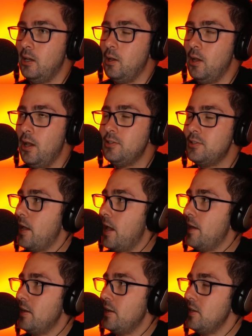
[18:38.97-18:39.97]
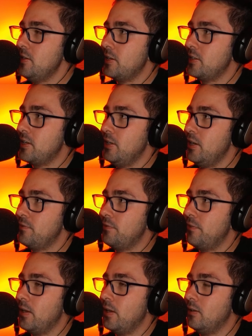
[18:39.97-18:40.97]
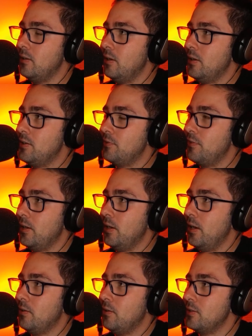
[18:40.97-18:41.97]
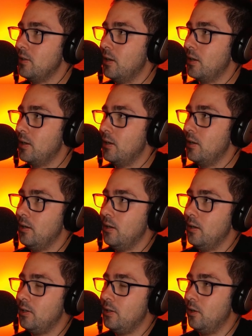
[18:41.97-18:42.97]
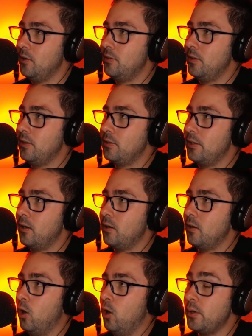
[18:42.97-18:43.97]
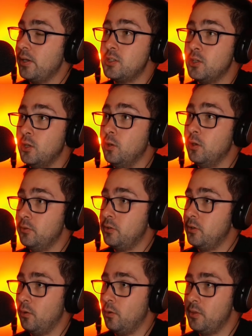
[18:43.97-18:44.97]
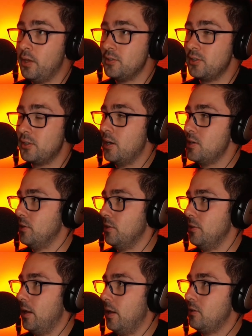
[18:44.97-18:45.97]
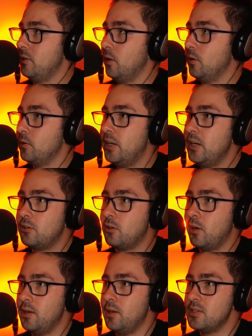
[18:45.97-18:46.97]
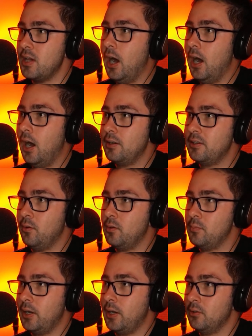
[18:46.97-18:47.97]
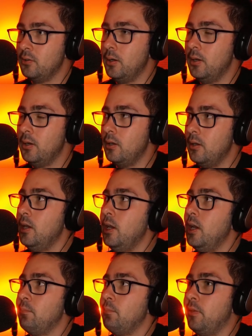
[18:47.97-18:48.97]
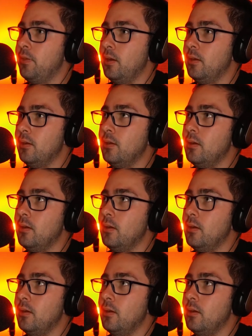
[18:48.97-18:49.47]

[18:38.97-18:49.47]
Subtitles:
It's funny. It's funny how it's like, you think that, in turn, with that discussion that, kids creators aren't able to make a lot of money, but then